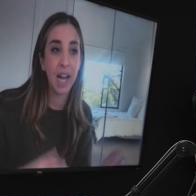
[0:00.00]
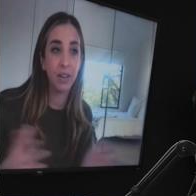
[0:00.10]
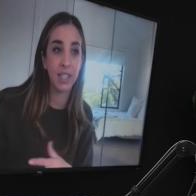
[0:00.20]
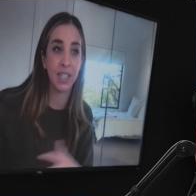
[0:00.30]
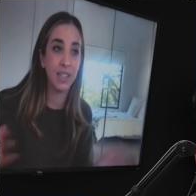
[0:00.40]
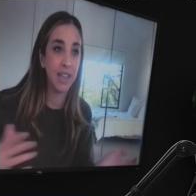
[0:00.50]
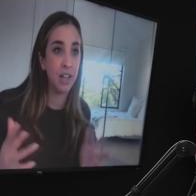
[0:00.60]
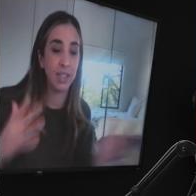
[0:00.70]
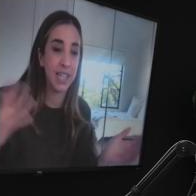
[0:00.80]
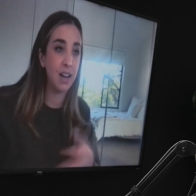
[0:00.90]
calories in,
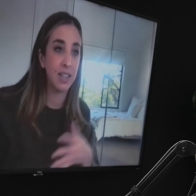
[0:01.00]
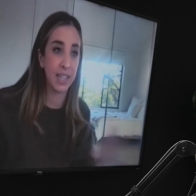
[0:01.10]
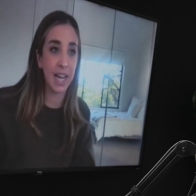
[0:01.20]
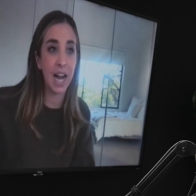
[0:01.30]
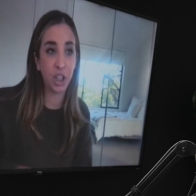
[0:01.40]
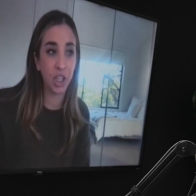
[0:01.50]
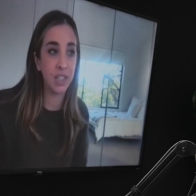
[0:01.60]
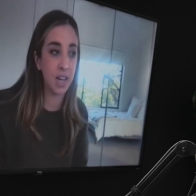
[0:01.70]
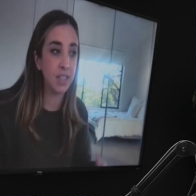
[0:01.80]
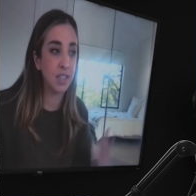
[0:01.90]
calories out, it's like actually
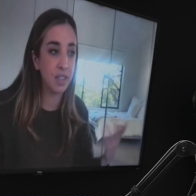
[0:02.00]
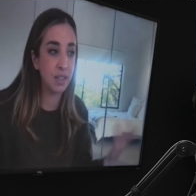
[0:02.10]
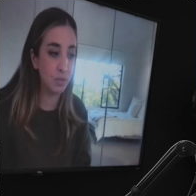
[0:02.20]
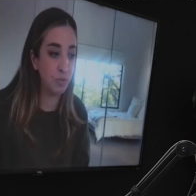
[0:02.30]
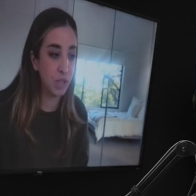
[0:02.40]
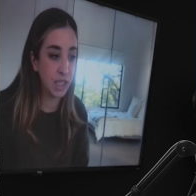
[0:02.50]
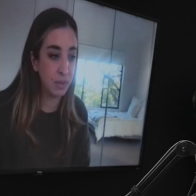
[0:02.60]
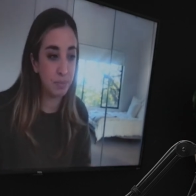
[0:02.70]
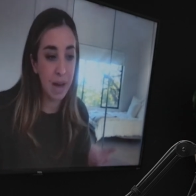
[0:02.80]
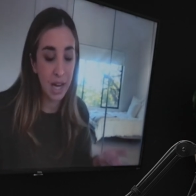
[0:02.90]
does
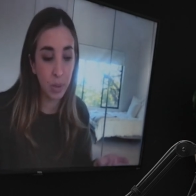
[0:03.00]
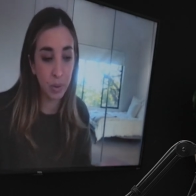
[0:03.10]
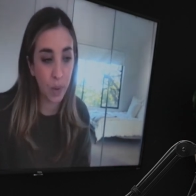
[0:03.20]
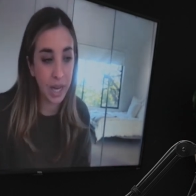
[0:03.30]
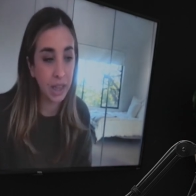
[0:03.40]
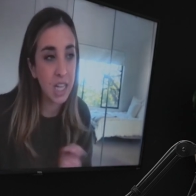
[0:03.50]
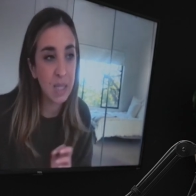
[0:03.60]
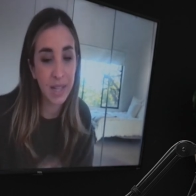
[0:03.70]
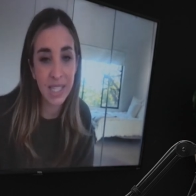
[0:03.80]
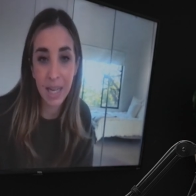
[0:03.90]
really matter with weight
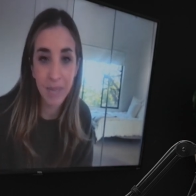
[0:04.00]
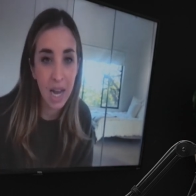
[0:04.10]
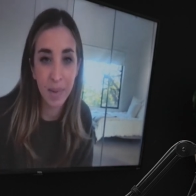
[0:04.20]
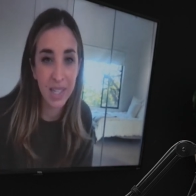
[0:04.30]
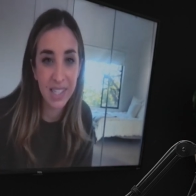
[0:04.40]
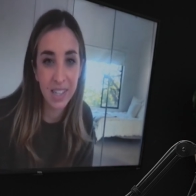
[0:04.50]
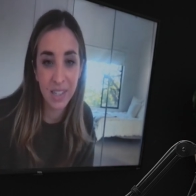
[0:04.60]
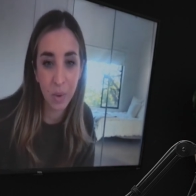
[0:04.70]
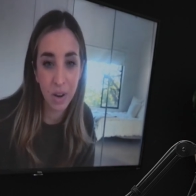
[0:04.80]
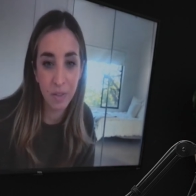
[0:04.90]
loss. But at the same time, it
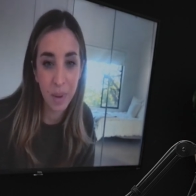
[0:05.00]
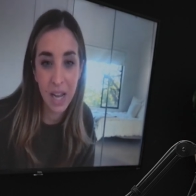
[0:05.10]
doesn't work for